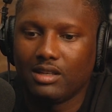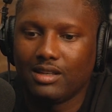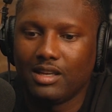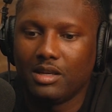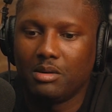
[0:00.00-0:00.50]

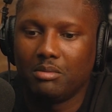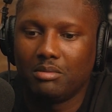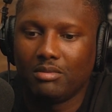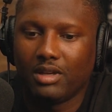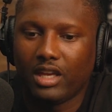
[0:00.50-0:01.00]
him
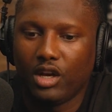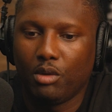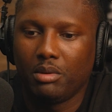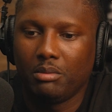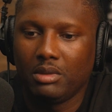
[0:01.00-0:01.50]

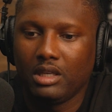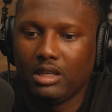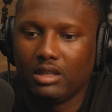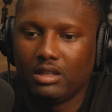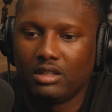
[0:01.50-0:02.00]
helping
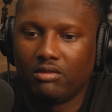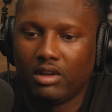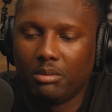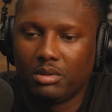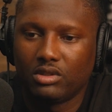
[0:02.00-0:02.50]
me
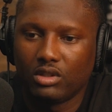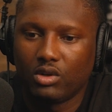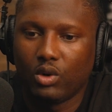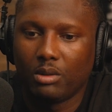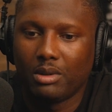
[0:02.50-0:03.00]
develop into a
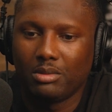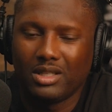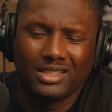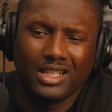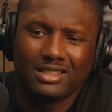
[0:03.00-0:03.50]
quarterback,
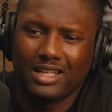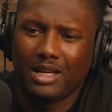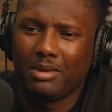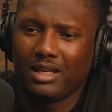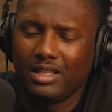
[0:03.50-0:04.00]
because at the
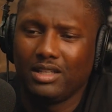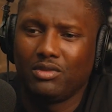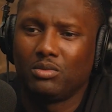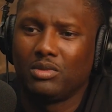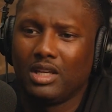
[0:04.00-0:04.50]
time I didn't
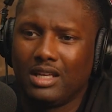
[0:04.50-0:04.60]
even